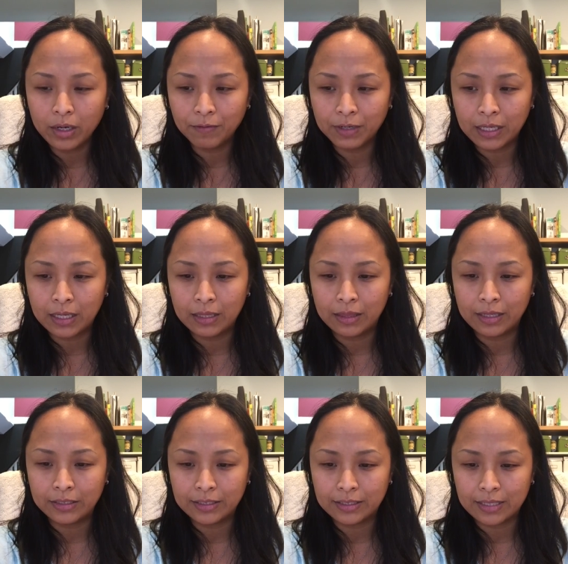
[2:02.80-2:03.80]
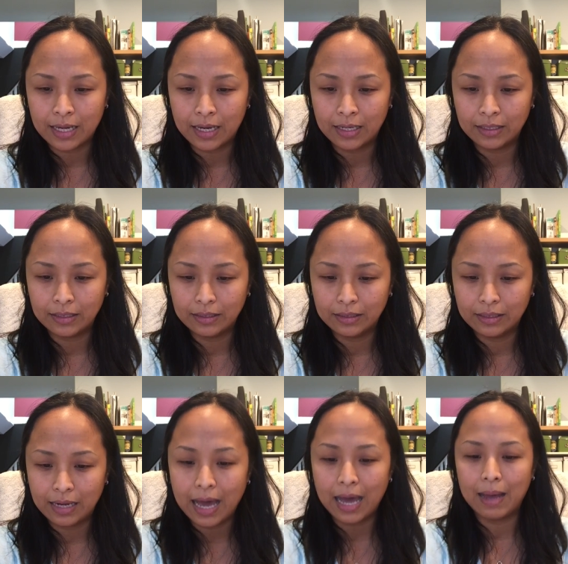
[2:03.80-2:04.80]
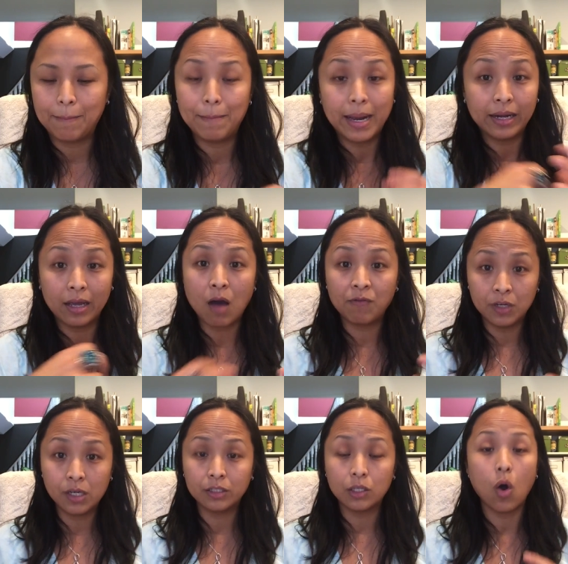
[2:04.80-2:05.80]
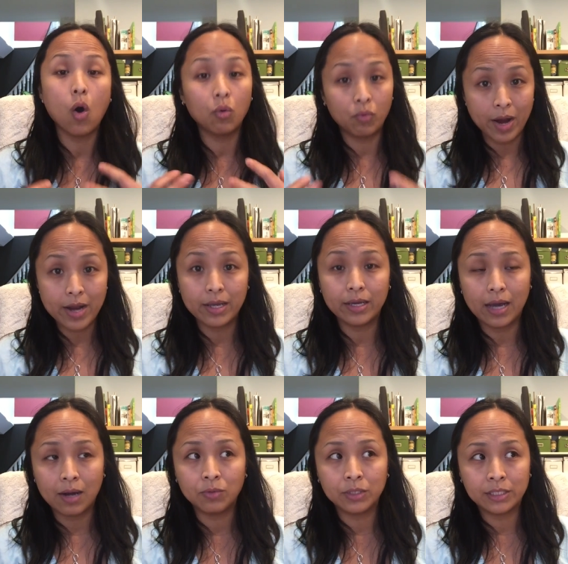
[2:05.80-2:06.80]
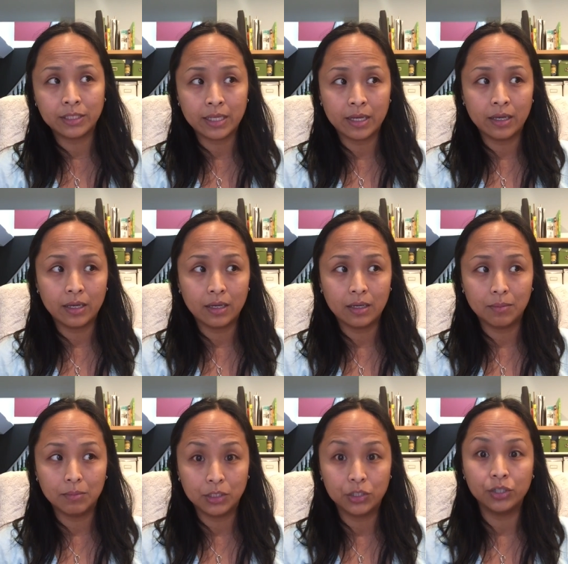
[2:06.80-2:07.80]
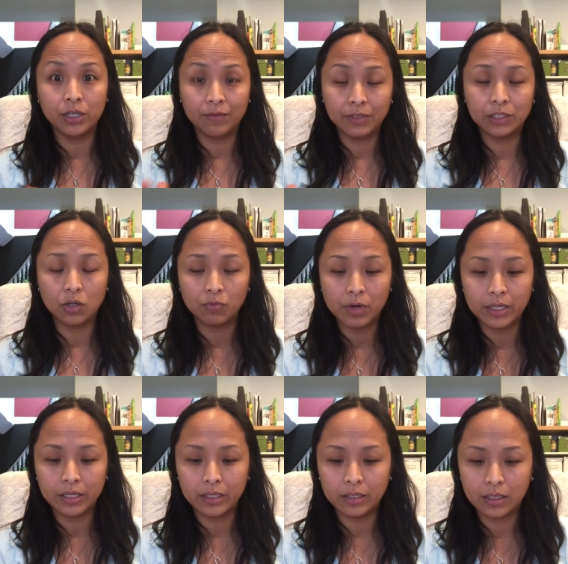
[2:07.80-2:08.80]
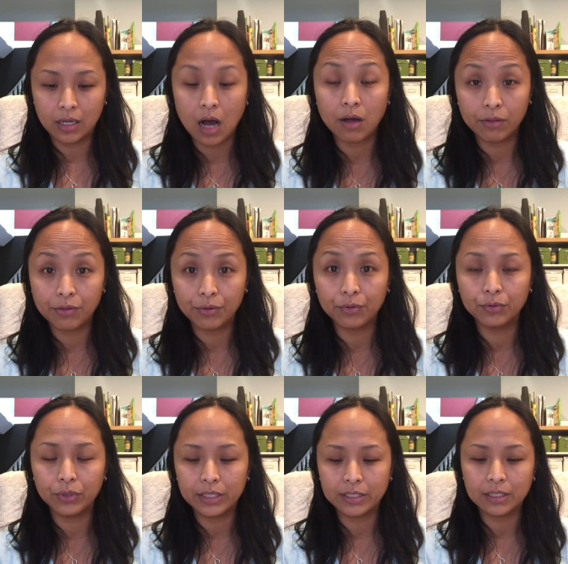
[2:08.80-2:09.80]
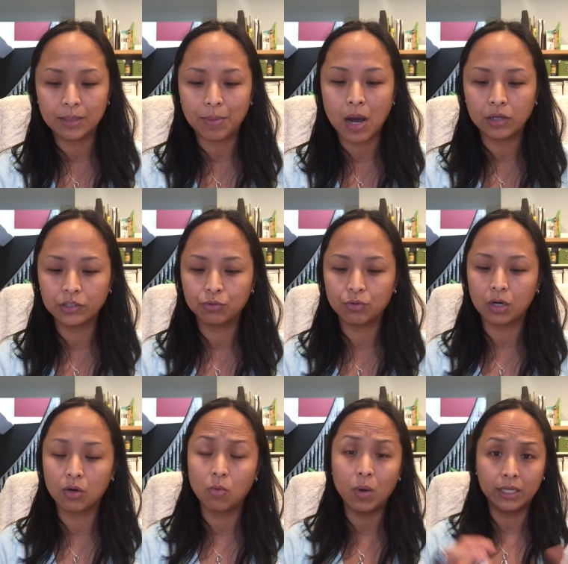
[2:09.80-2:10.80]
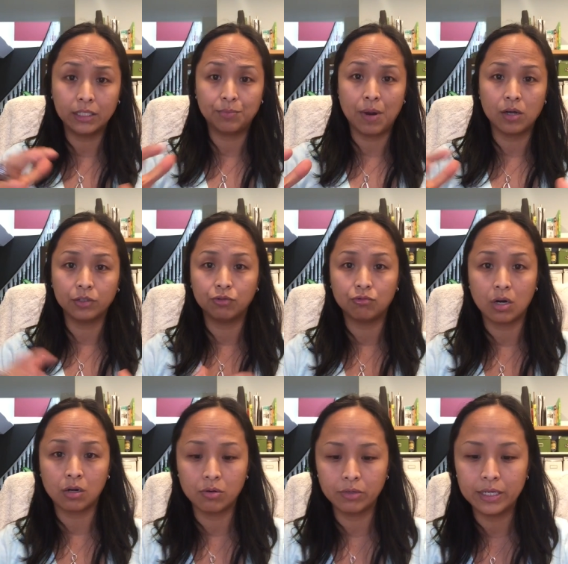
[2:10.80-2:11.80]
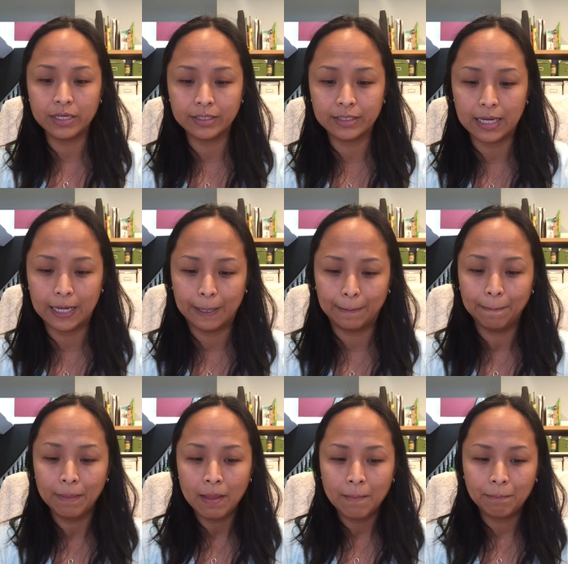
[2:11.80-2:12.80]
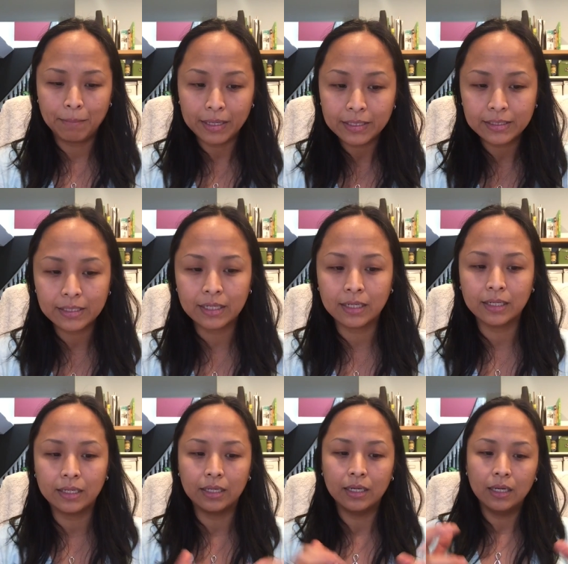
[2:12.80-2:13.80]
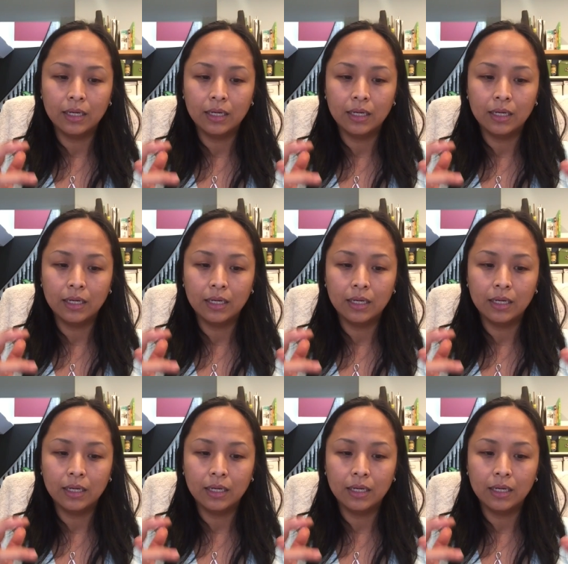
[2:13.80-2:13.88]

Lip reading: of the key things that many of us already, I would say majority of us already gone through is the power struggle. What is power struggle is basically